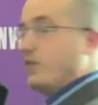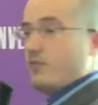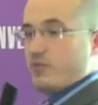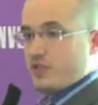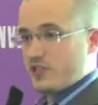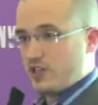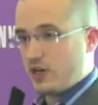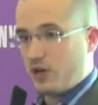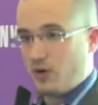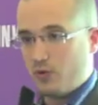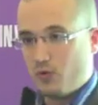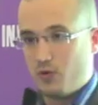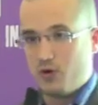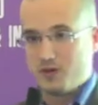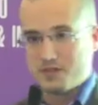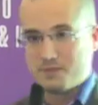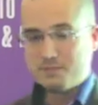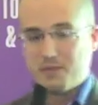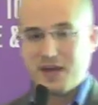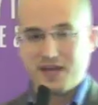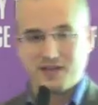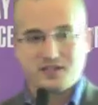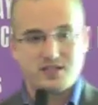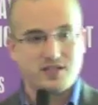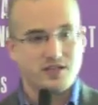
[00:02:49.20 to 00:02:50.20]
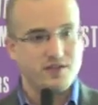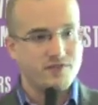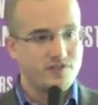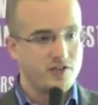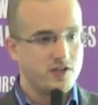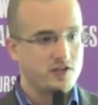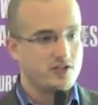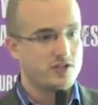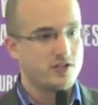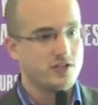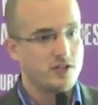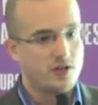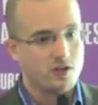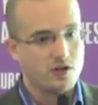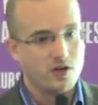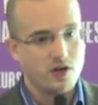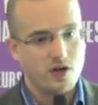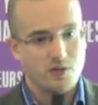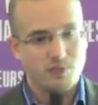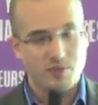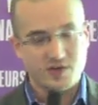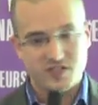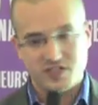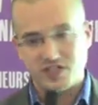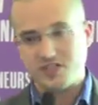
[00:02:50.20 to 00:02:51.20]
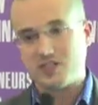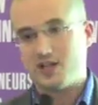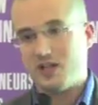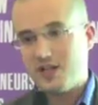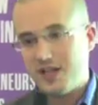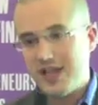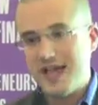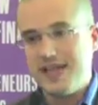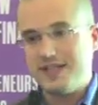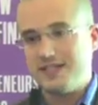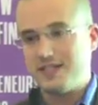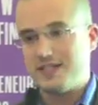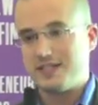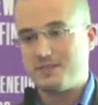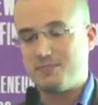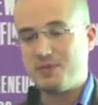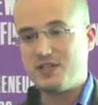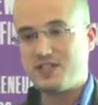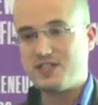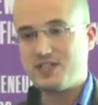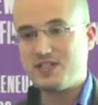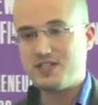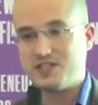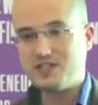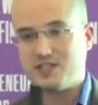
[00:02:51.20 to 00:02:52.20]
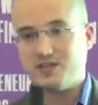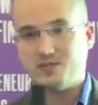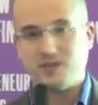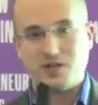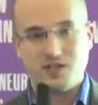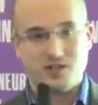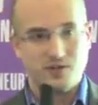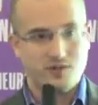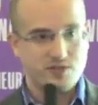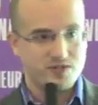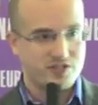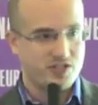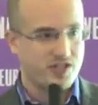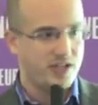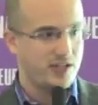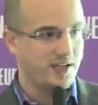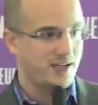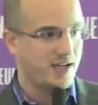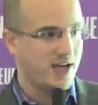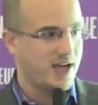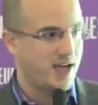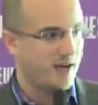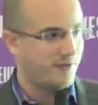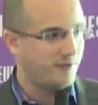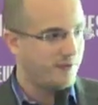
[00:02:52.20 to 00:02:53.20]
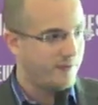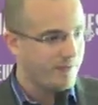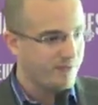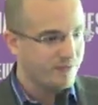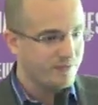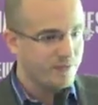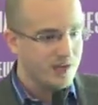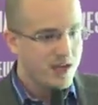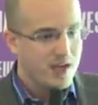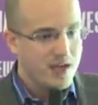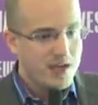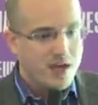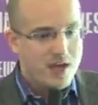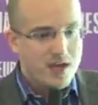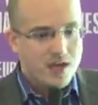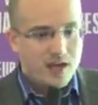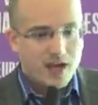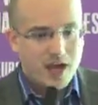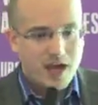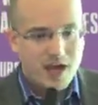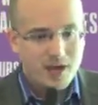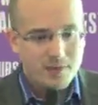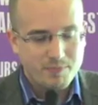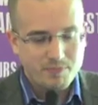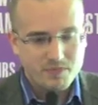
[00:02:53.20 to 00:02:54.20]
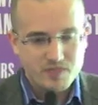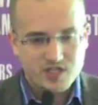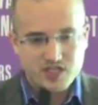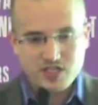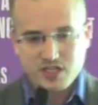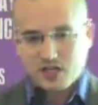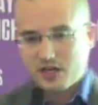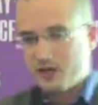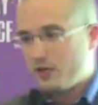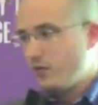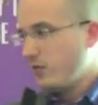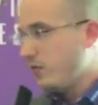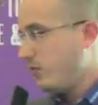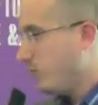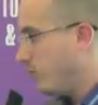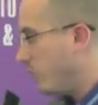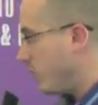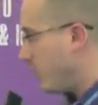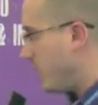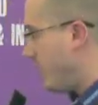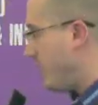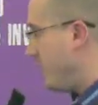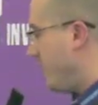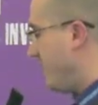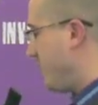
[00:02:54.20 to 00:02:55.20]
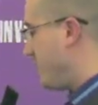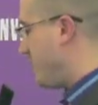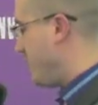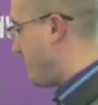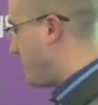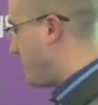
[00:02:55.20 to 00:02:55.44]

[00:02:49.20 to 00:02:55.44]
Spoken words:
result was, BnkToTheFuture.com, which is our latest business that we're launching now. So what I'd love to